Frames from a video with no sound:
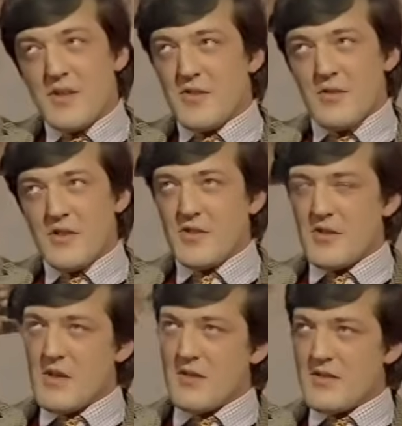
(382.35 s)
extraordinary
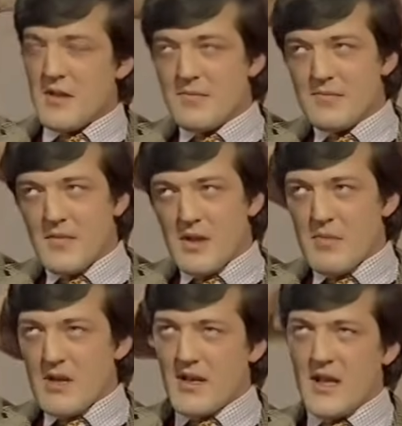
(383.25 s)
story about
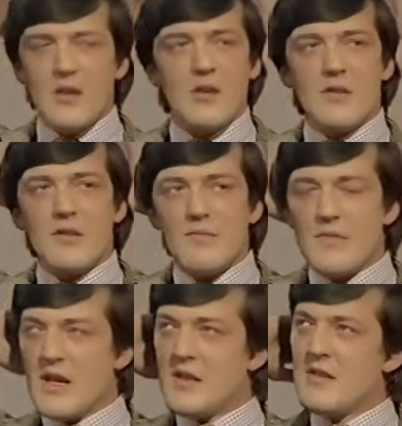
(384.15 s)
Gielgud
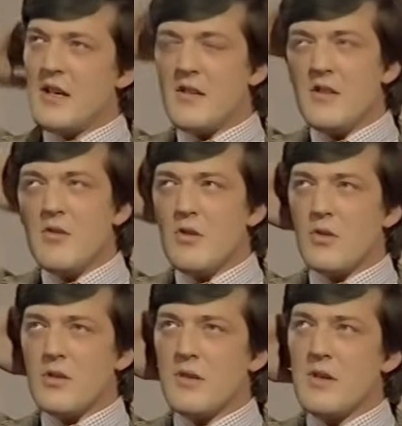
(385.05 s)
in New
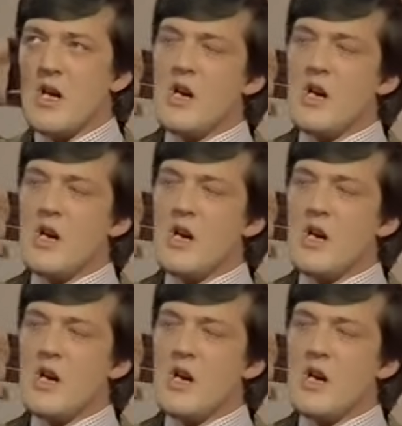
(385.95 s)
York